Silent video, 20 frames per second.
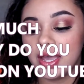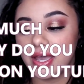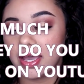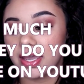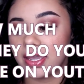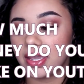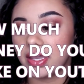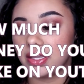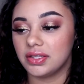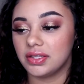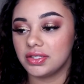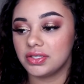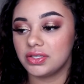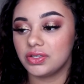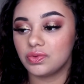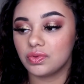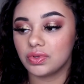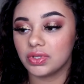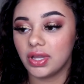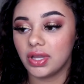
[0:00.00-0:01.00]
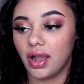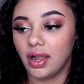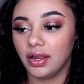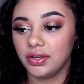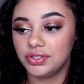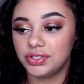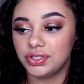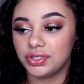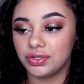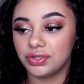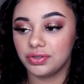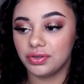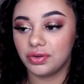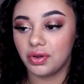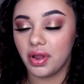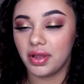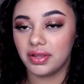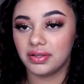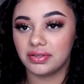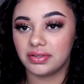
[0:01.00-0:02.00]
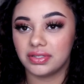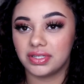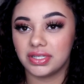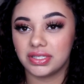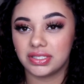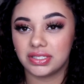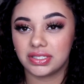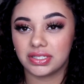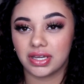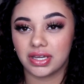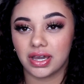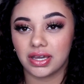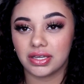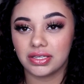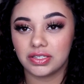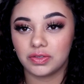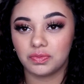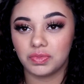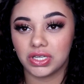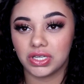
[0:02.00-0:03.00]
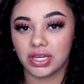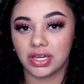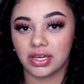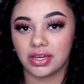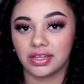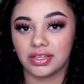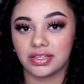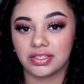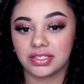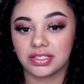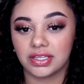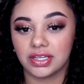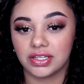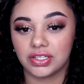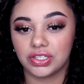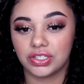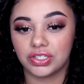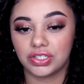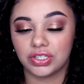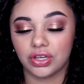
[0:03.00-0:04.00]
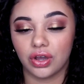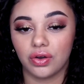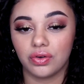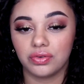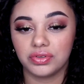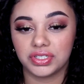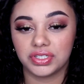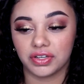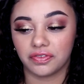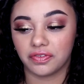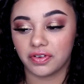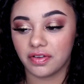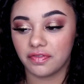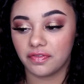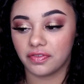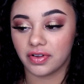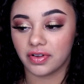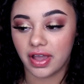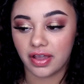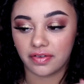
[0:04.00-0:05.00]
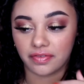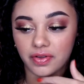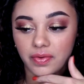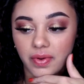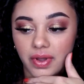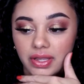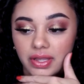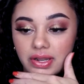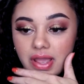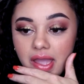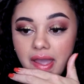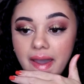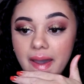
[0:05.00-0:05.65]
And this is really hard to discuss because it's so different for everyone,